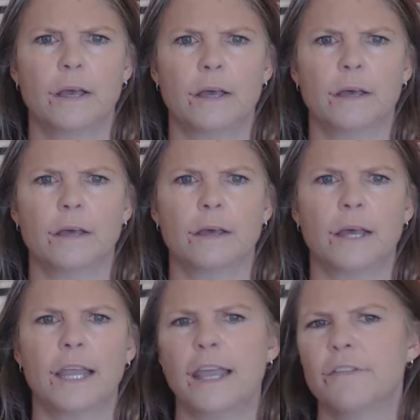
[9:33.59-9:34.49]

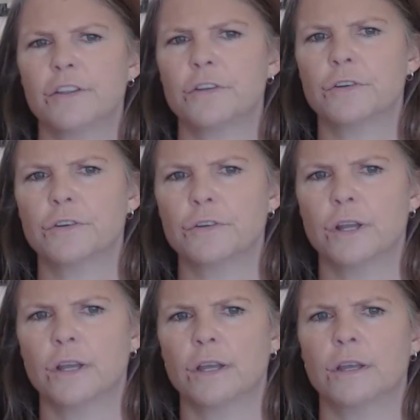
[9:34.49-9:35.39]
Uh, I have other
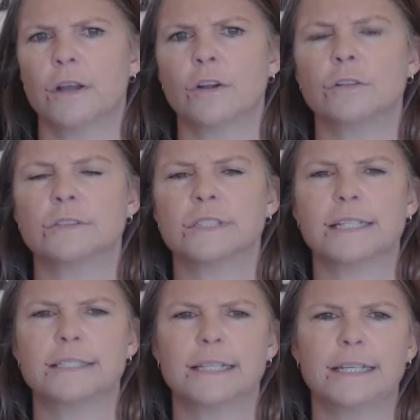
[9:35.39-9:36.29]
uh, articles that
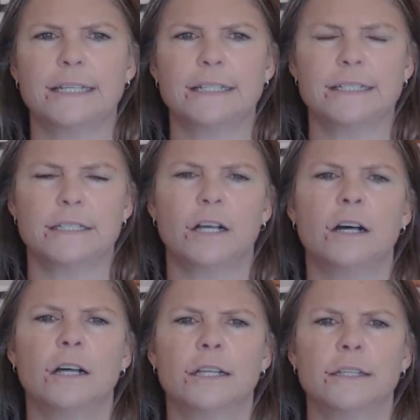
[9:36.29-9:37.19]
I cite
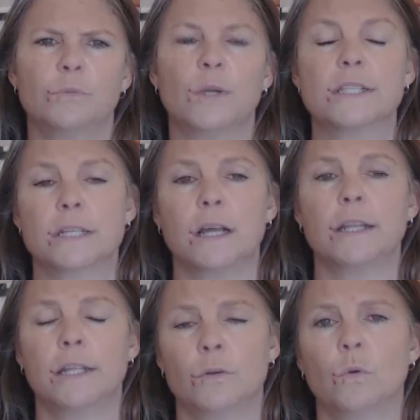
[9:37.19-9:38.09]
on
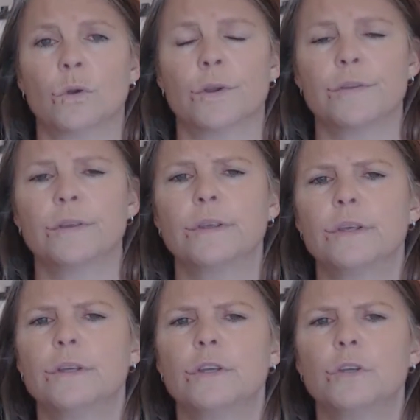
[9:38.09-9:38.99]
Westcott and Hort,
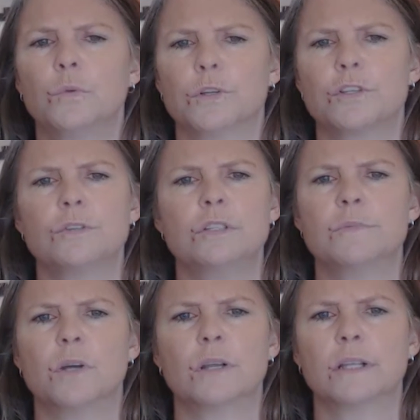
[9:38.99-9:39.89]
who were two
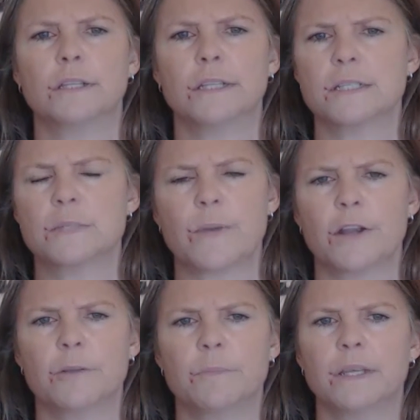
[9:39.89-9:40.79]
demonically
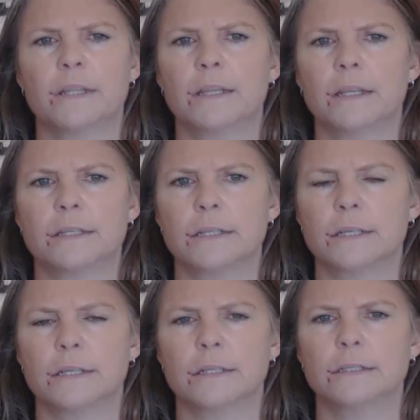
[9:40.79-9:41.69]
inspired men that
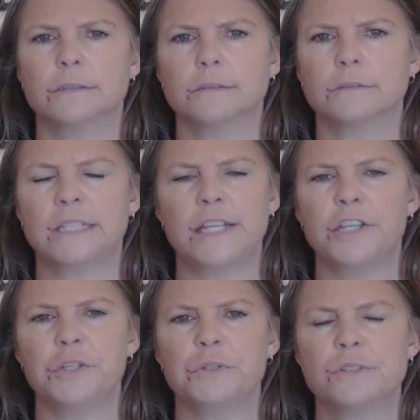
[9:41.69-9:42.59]
uh,
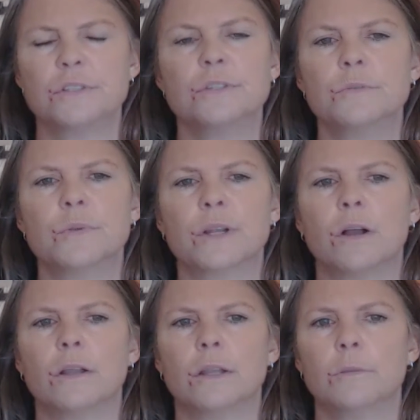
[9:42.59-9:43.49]
Satan used to
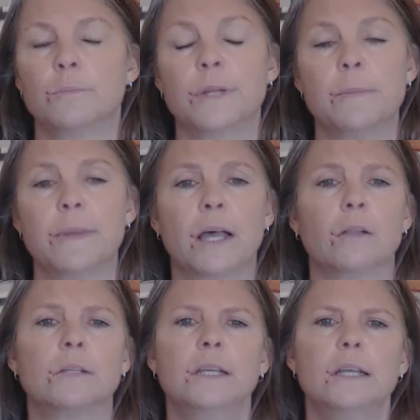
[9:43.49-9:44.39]
bring on uh, bring
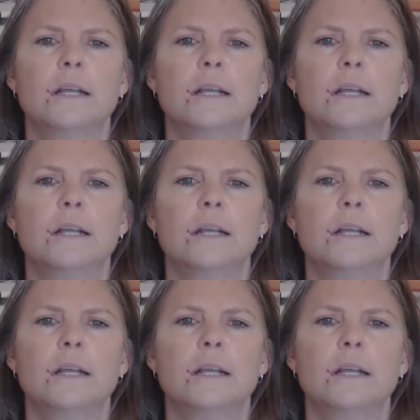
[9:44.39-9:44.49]
about